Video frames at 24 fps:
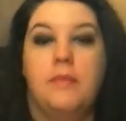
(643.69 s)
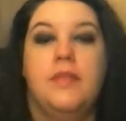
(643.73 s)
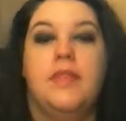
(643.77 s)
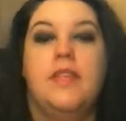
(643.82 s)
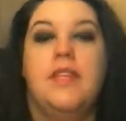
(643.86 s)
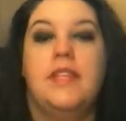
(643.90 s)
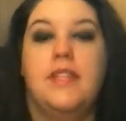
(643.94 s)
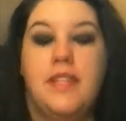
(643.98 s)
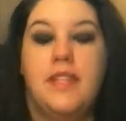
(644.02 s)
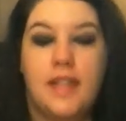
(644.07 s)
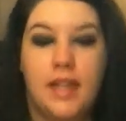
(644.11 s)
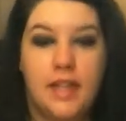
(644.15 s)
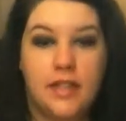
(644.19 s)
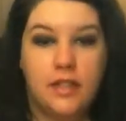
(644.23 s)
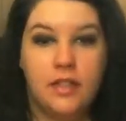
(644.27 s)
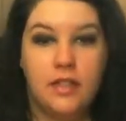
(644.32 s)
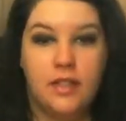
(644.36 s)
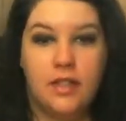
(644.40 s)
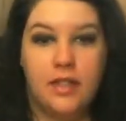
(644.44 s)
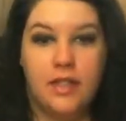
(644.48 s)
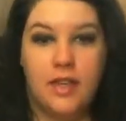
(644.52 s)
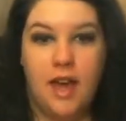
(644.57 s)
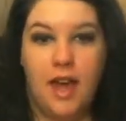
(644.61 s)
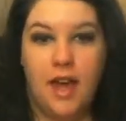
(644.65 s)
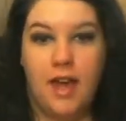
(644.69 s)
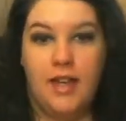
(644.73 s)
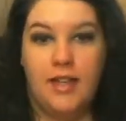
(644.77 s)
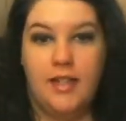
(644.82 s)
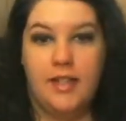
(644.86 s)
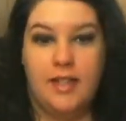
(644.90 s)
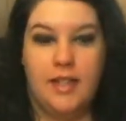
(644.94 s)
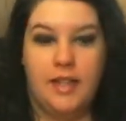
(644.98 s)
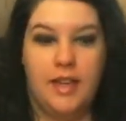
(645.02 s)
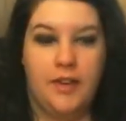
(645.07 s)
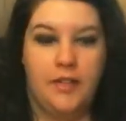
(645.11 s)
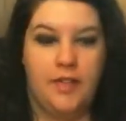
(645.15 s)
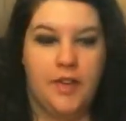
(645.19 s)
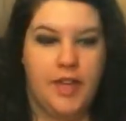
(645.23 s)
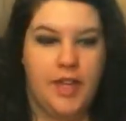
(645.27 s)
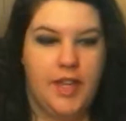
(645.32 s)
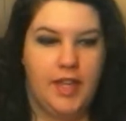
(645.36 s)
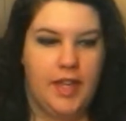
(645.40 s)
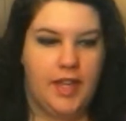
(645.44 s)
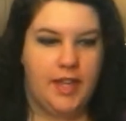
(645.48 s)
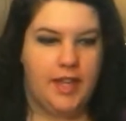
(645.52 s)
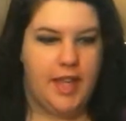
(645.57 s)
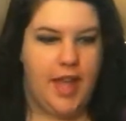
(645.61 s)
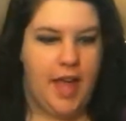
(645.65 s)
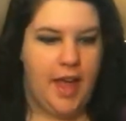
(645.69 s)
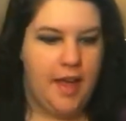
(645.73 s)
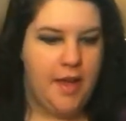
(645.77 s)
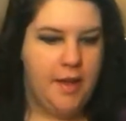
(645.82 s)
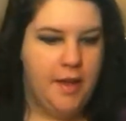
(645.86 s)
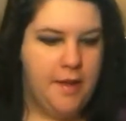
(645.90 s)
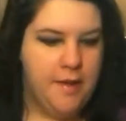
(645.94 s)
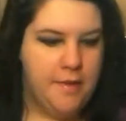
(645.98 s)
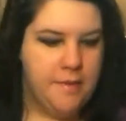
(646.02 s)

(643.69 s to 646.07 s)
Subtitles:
This does look nice and everything like that,